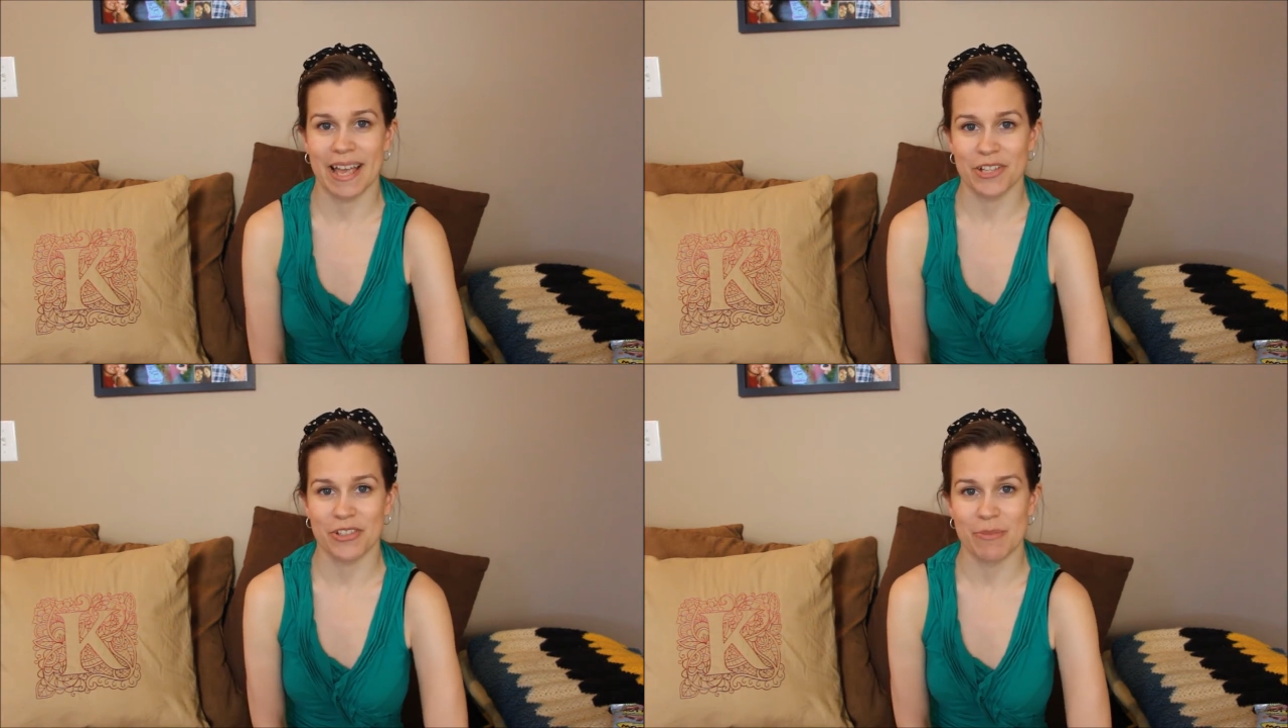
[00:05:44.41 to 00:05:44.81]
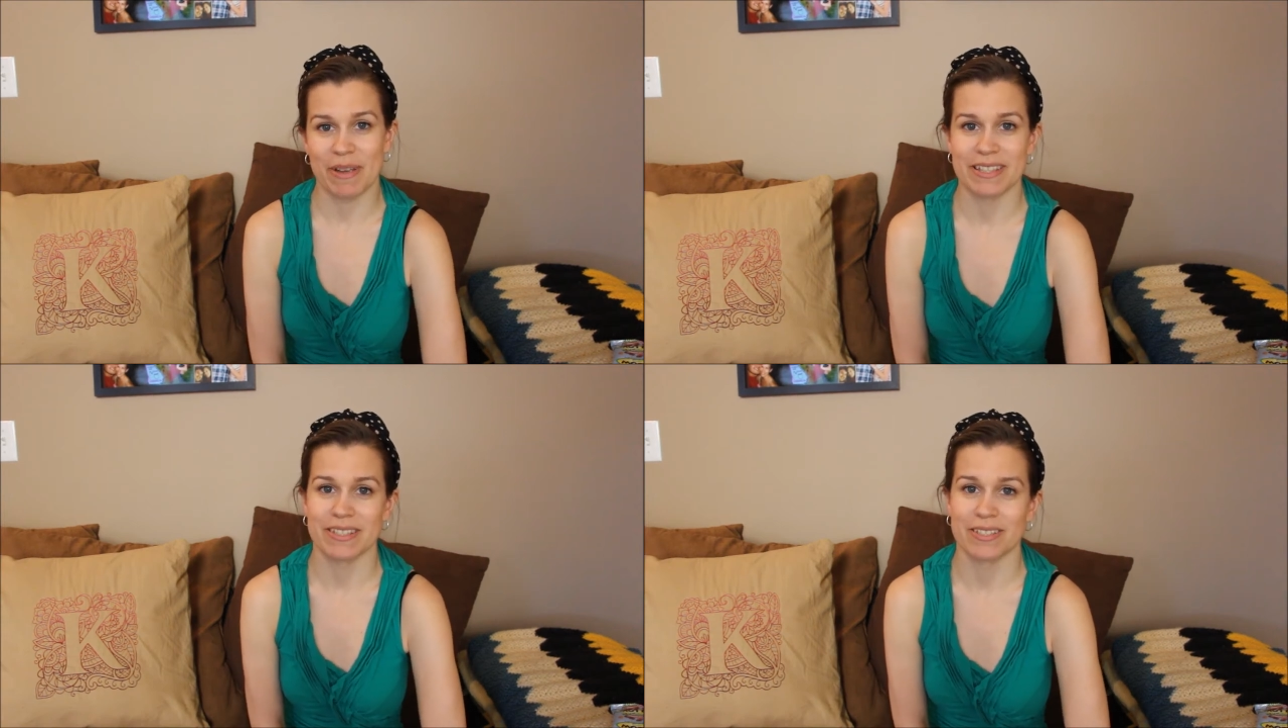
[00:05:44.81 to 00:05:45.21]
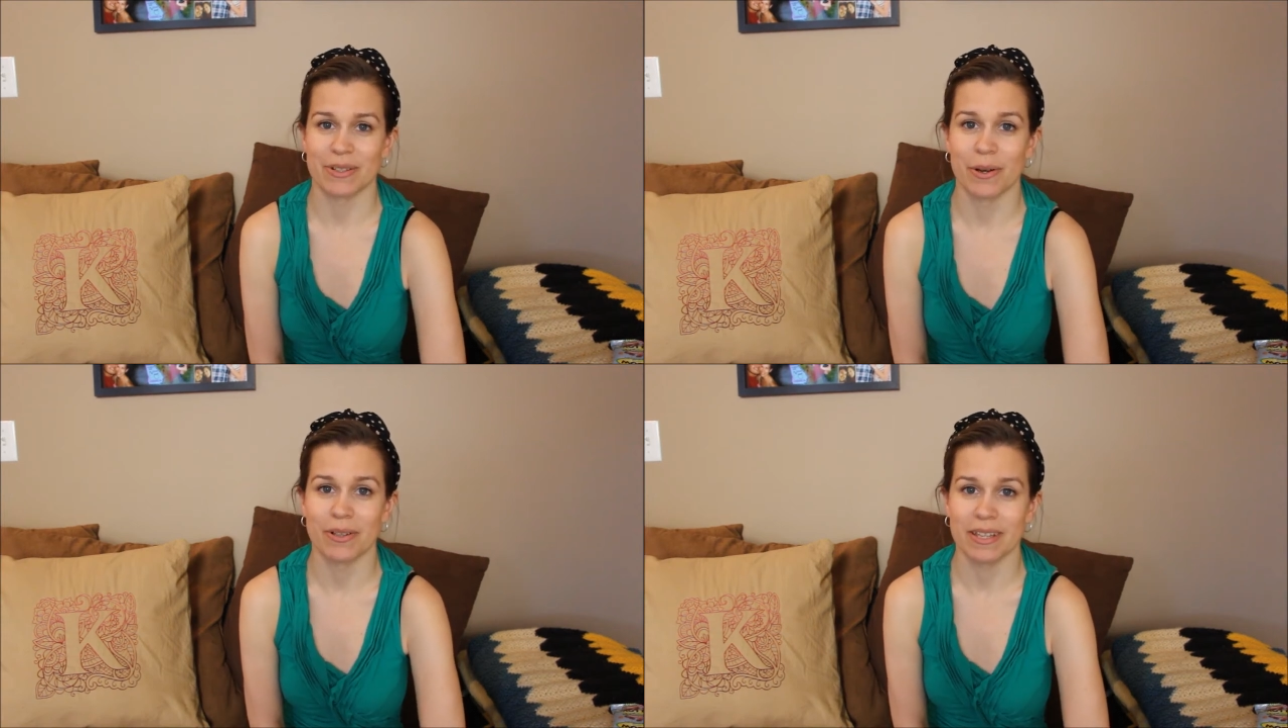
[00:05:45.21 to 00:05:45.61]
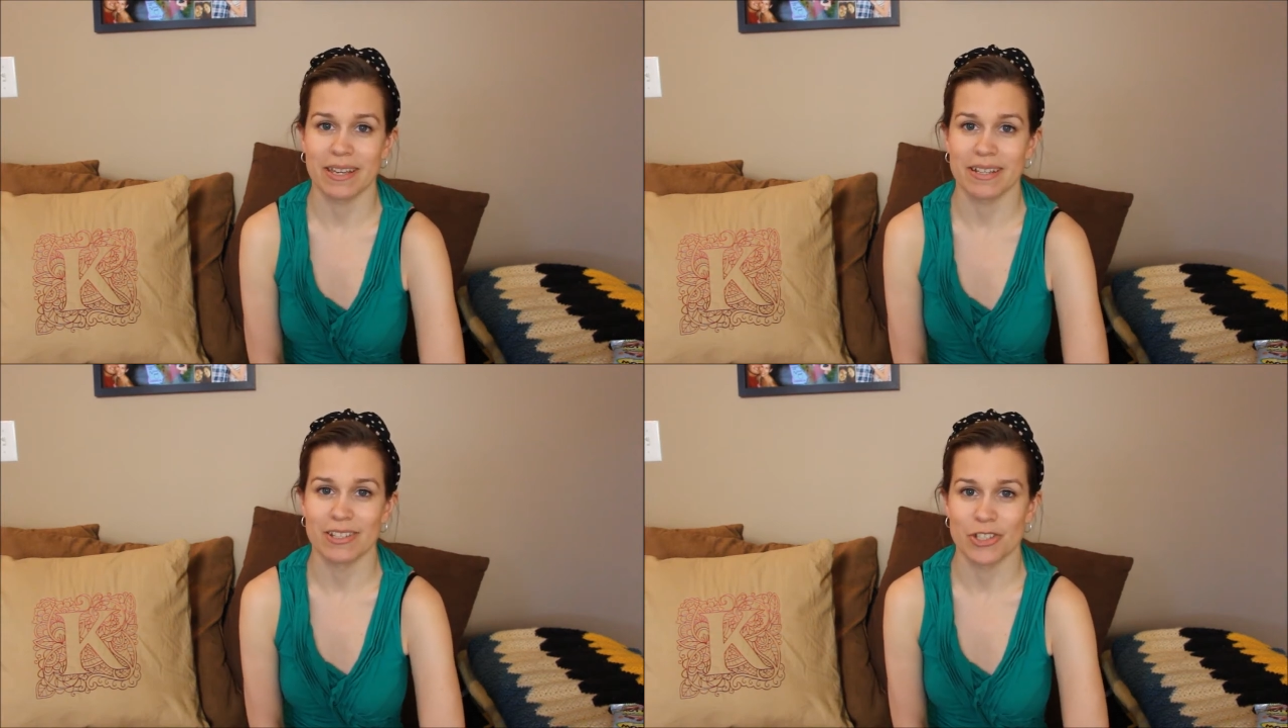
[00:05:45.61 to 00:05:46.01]
actually my sister
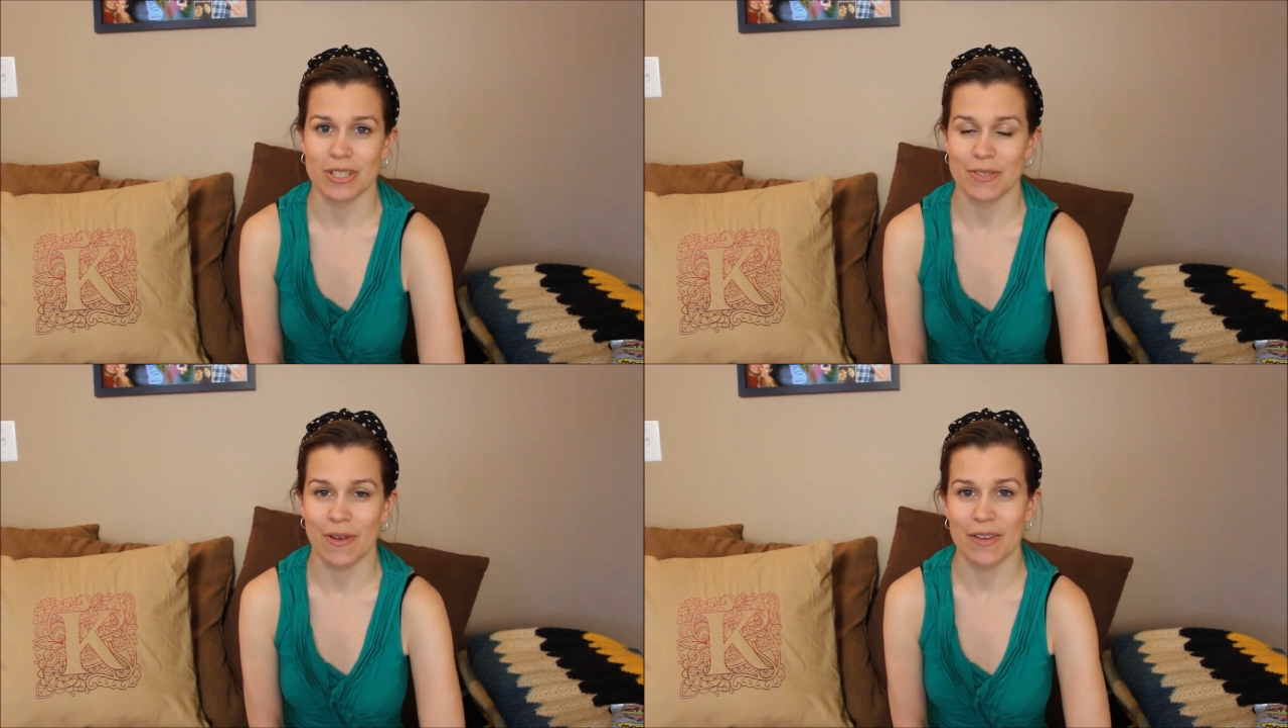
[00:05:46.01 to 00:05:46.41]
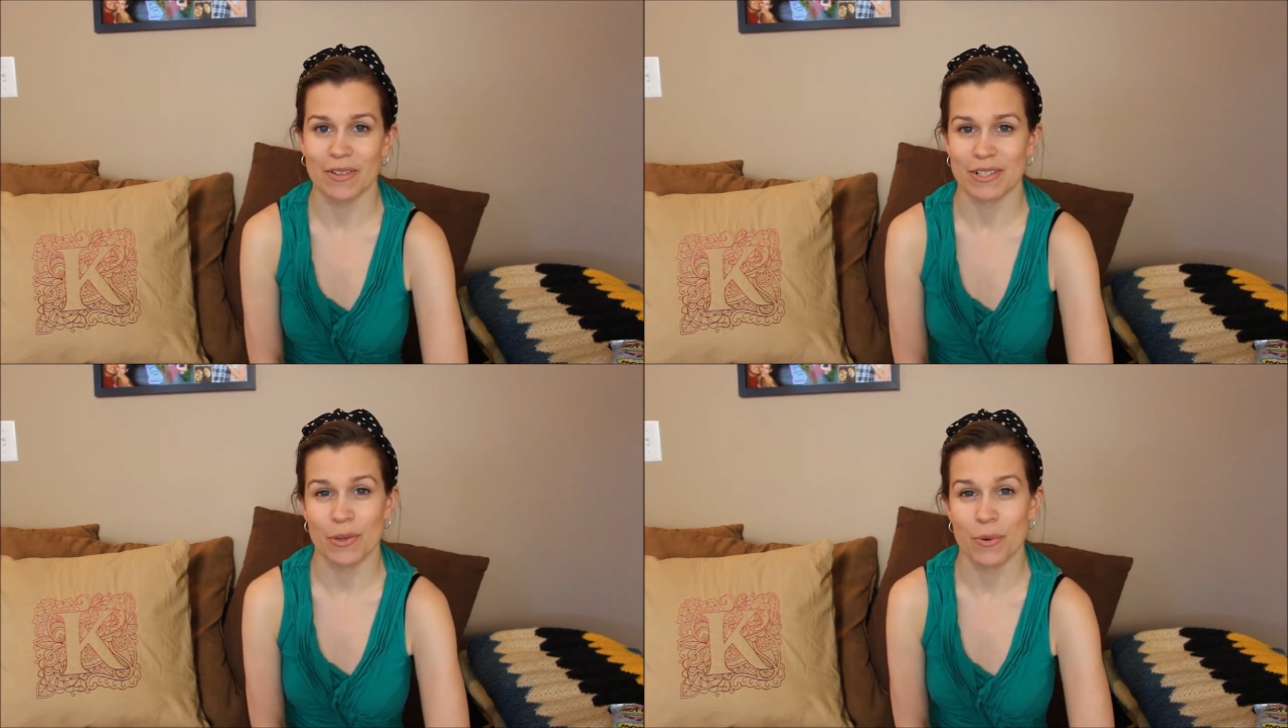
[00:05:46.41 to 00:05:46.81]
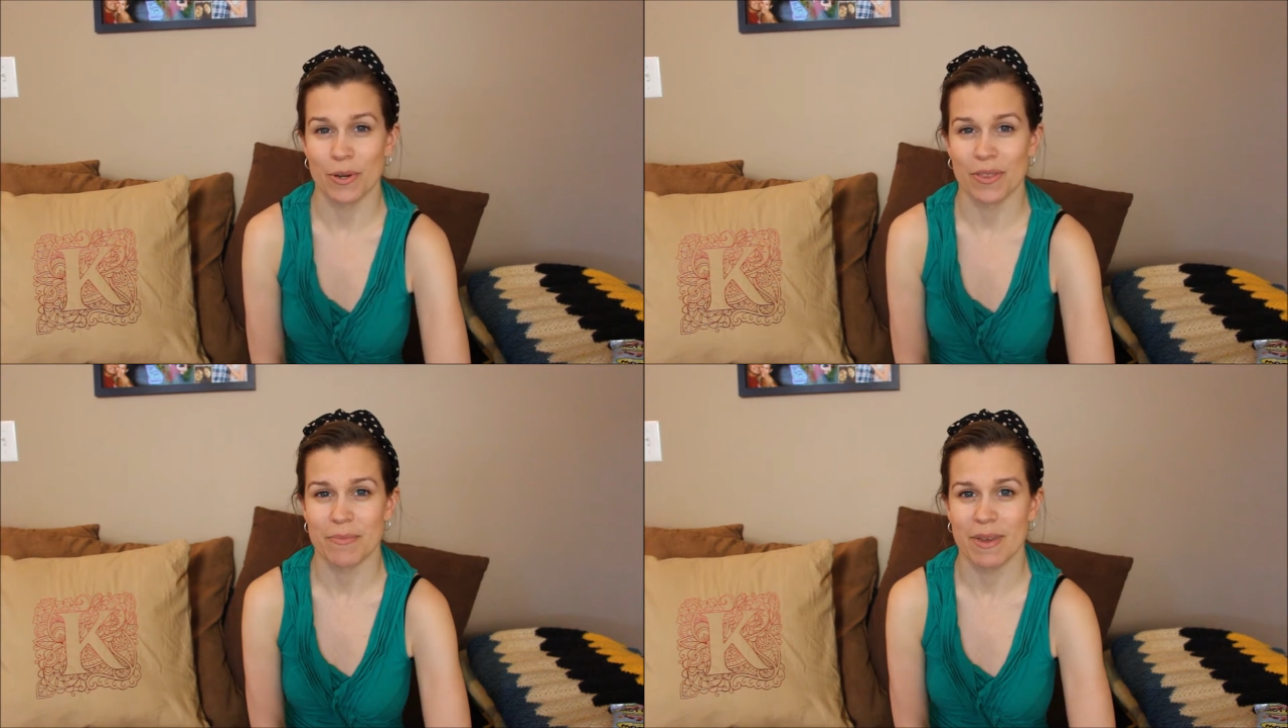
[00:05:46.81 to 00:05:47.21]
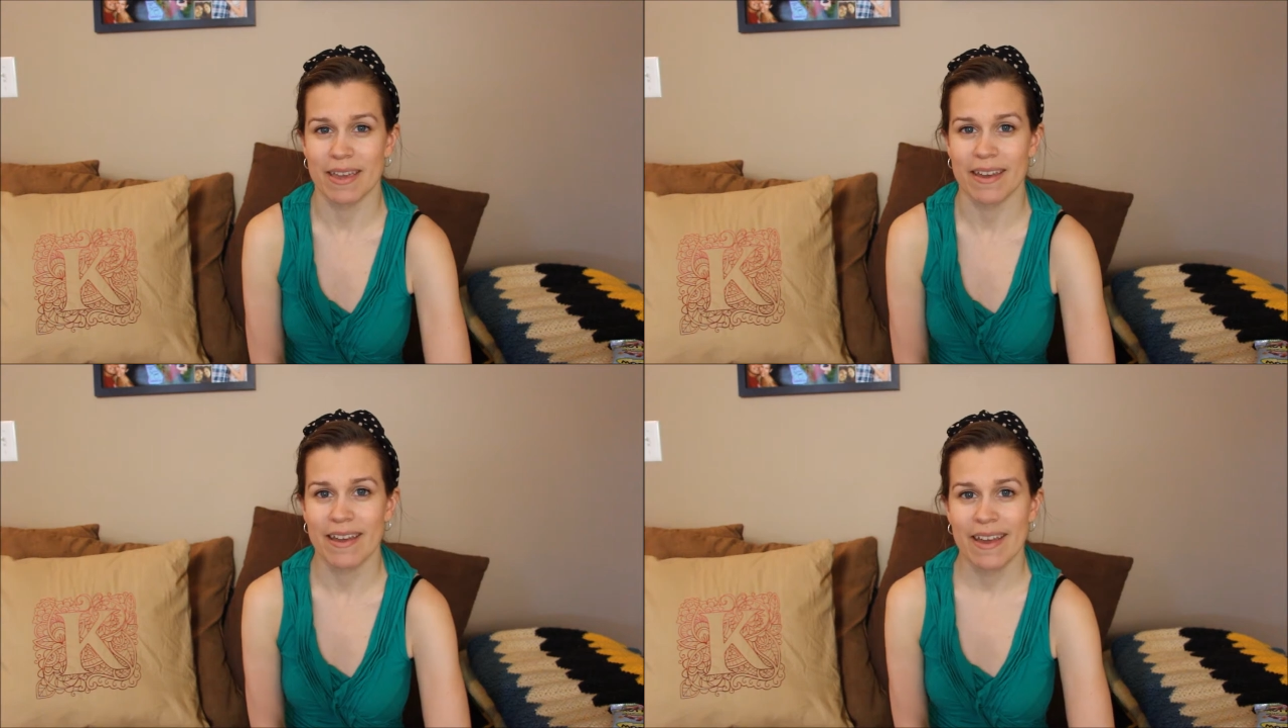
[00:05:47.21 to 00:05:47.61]
Colleen. She is five years older than
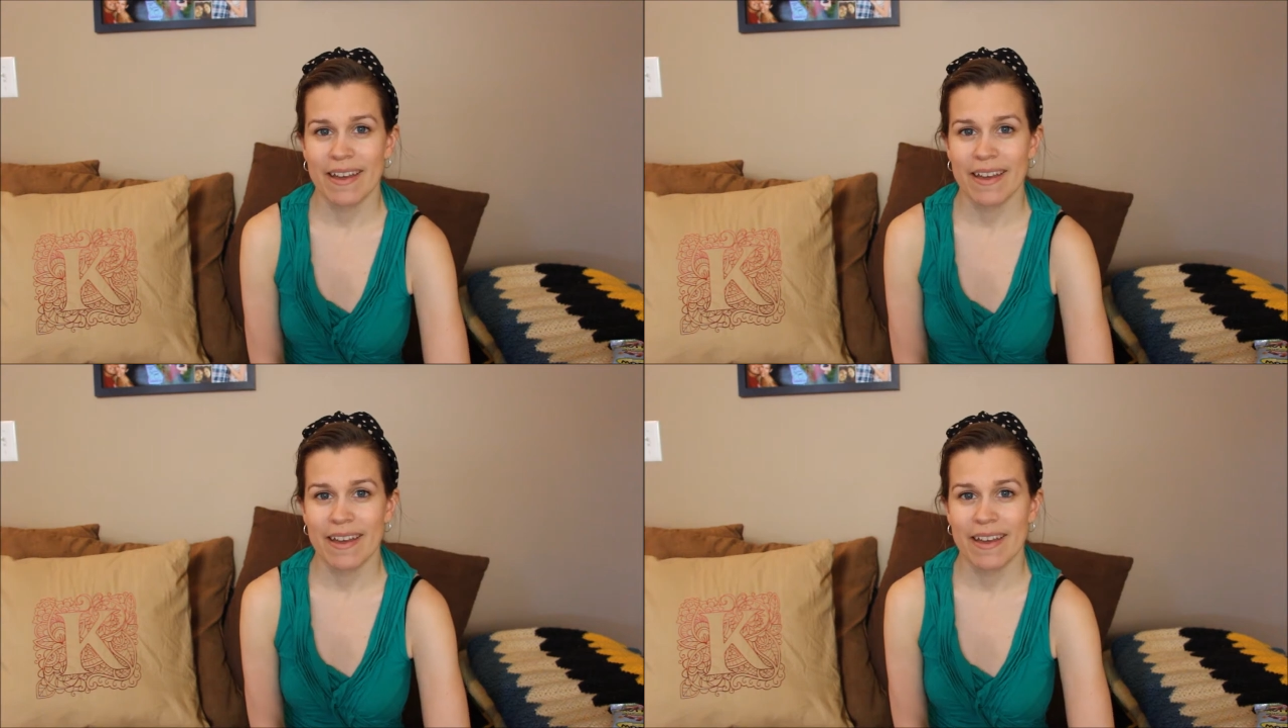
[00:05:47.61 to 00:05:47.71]
me,